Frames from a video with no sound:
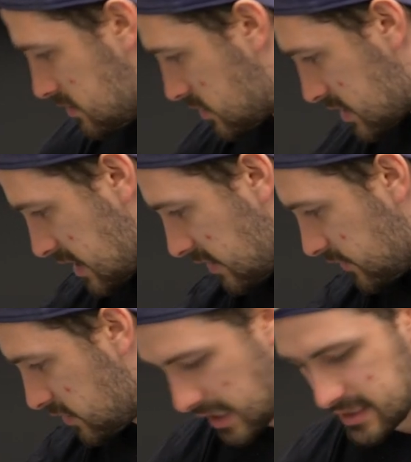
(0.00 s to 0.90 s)
just to give
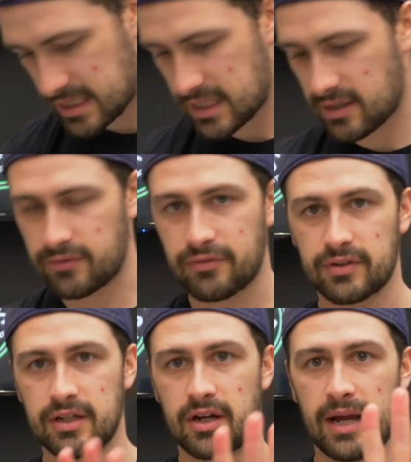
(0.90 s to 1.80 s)
you an idea of,
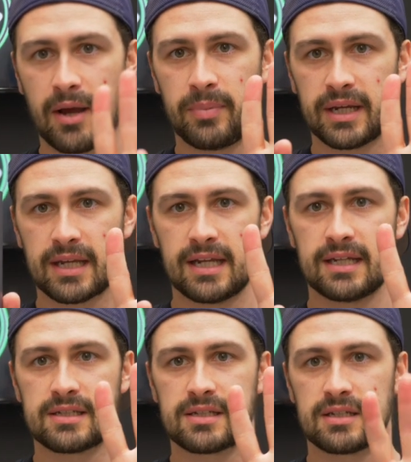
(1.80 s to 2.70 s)
you know, how big it
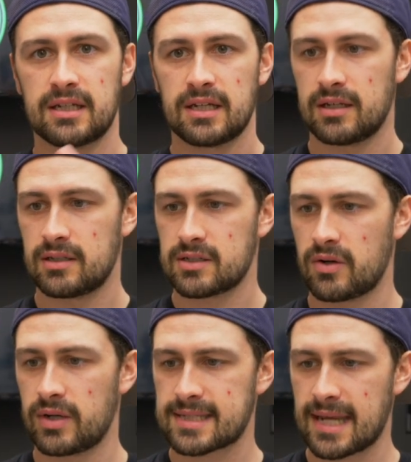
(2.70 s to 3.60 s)
is.
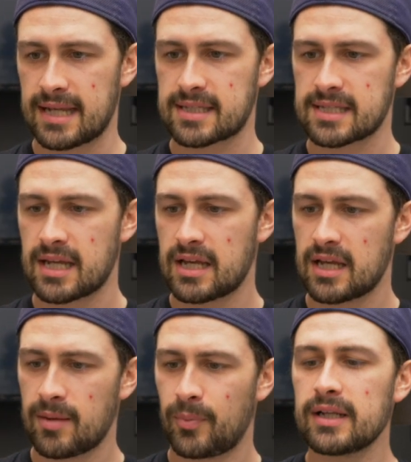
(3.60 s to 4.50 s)
So it's
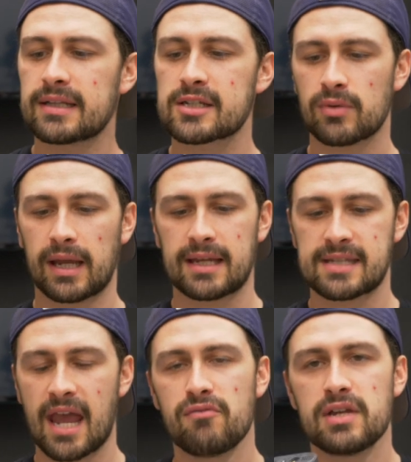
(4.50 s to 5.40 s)
put it this way,
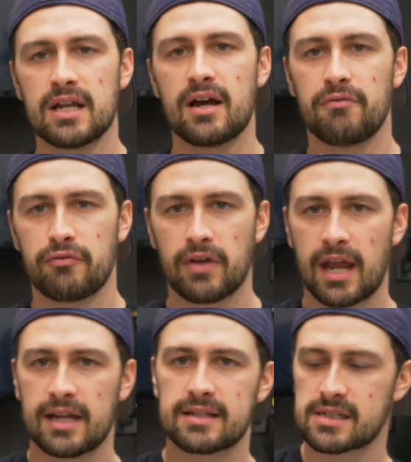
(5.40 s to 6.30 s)
it's heavy enough
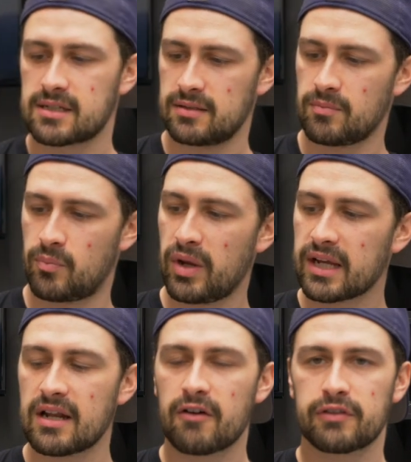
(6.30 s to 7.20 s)
and it's
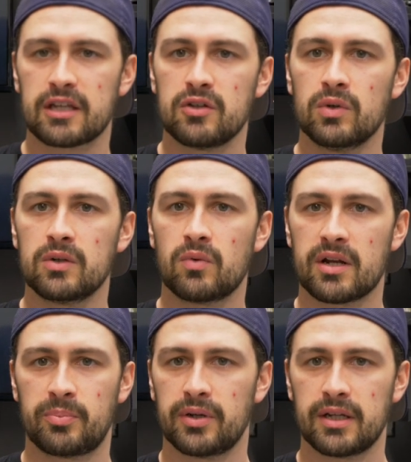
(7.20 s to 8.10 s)
big enough that you wouldn't
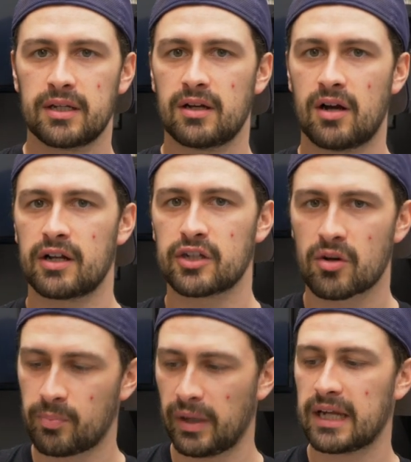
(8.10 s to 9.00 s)
want to put it on your
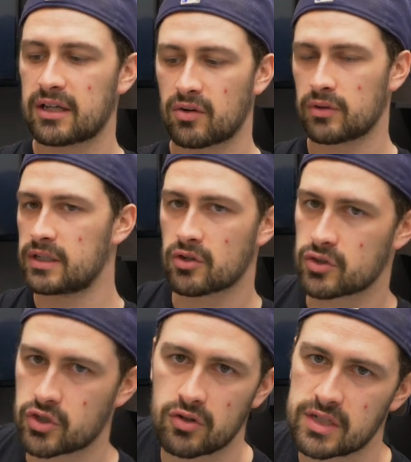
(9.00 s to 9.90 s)
bike or in your
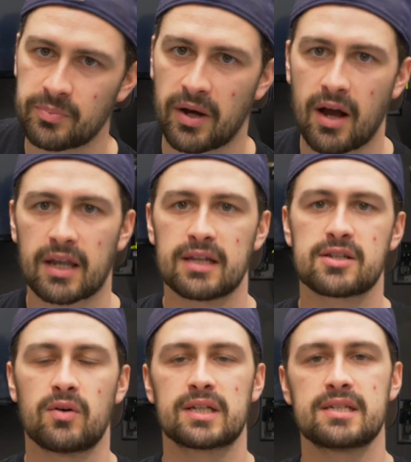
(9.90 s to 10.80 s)
jersey pocket.
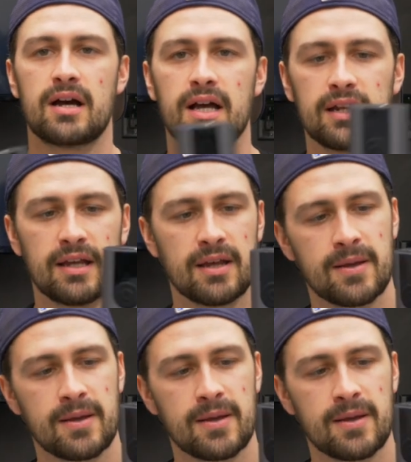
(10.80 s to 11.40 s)
So it's not